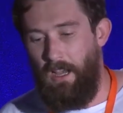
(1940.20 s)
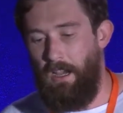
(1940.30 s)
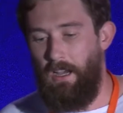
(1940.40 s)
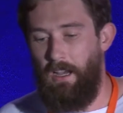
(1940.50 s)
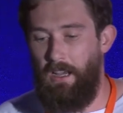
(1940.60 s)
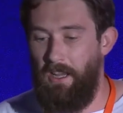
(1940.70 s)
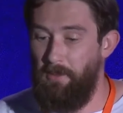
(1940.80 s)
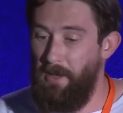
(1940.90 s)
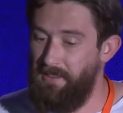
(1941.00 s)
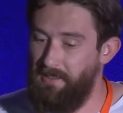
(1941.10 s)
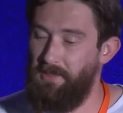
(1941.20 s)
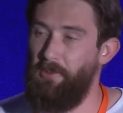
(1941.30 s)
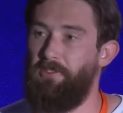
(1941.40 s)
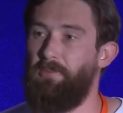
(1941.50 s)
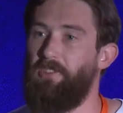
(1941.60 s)
And the maintenance
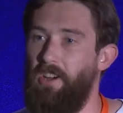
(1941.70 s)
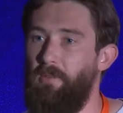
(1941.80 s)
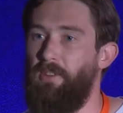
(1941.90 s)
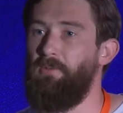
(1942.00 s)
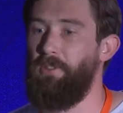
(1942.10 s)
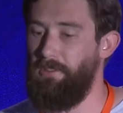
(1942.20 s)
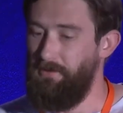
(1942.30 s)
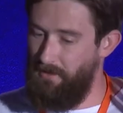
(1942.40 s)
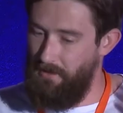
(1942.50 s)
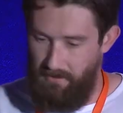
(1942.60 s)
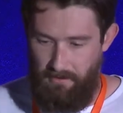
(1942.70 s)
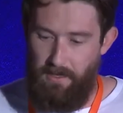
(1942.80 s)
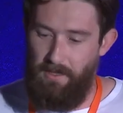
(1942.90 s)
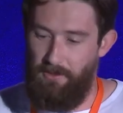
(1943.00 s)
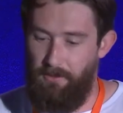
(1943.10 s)
mode subscriber will,
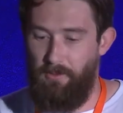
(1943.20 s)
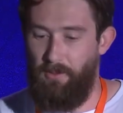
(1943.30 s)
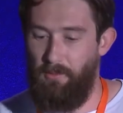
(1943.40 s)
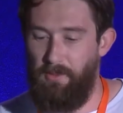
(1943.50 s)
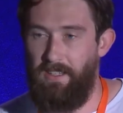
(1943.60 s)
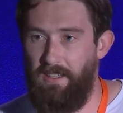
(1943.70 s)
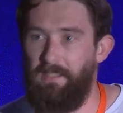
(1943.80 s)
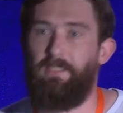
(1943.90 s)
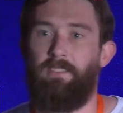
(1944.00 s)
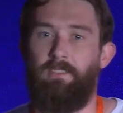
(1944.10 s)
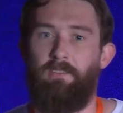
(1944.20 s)
as you probably guess,